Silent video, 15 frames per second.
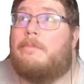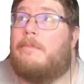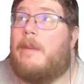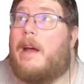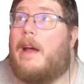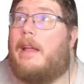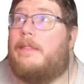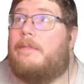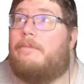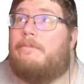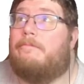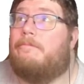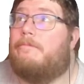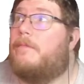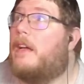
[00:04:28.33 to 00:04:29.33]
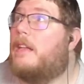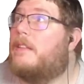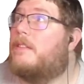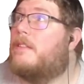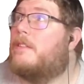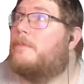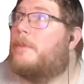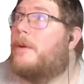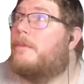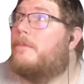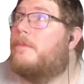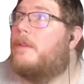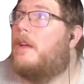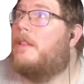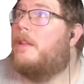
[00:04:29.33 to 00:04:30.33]
And that's this part.
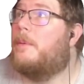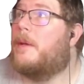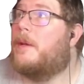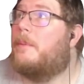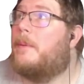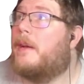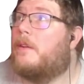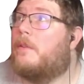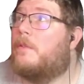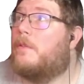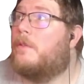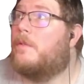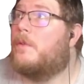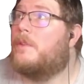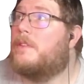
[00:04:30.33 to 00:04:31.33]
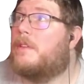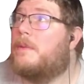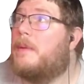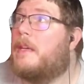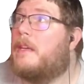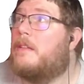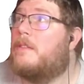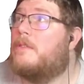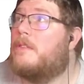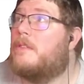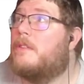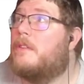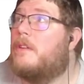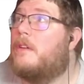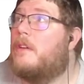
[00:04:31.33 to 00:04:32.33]
And then we go back over to voice
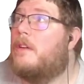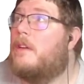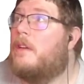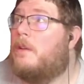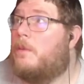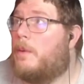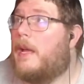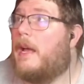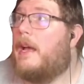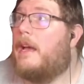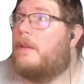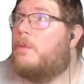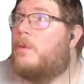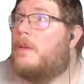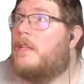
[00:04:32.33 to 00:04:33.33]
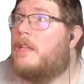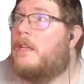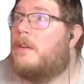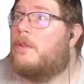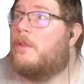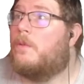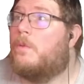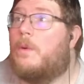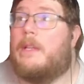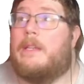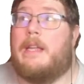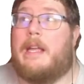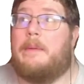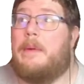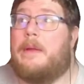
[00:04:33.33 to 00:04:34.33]
commands. We add one here, we
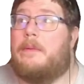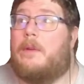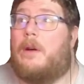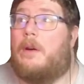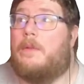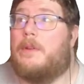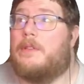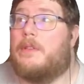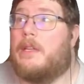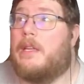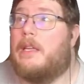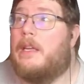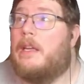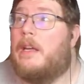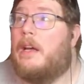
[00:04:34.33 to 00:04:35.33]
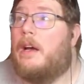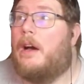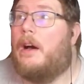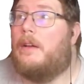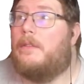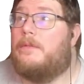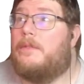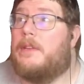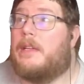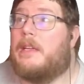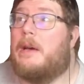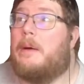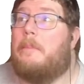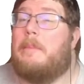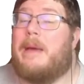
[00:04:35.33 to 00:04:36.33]
name it, obviously. The
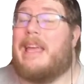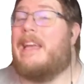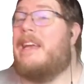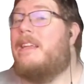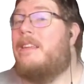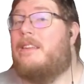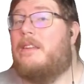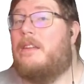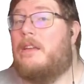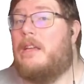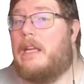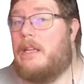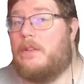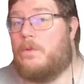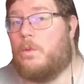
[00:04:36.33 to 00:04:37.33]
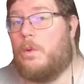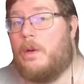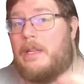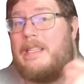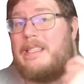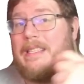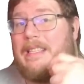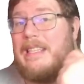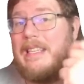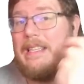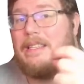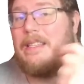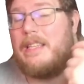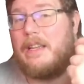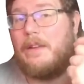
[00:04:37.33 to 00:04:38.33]
command is what it's
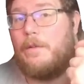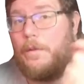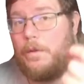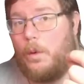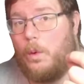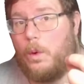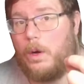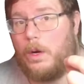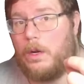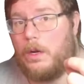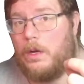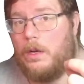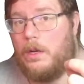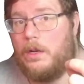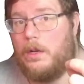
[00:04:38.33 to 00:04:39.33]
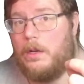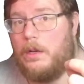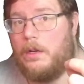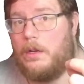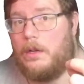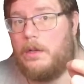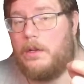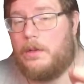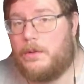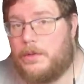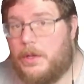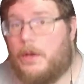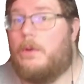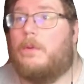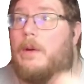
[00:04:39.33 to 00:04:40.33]
listening for.
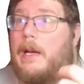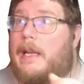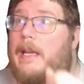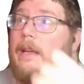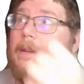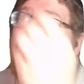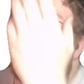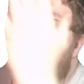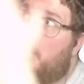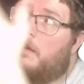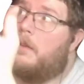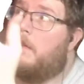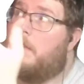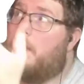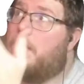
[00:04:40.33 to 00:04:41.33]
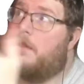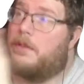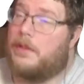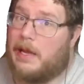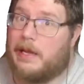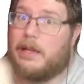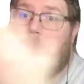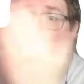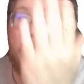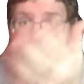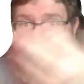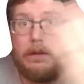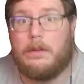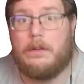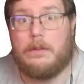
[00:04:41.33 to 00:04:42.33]
So again, the thank
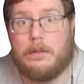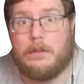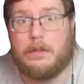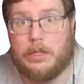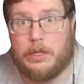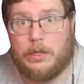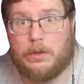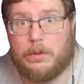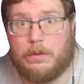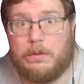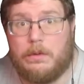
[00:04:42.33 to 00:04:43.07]
you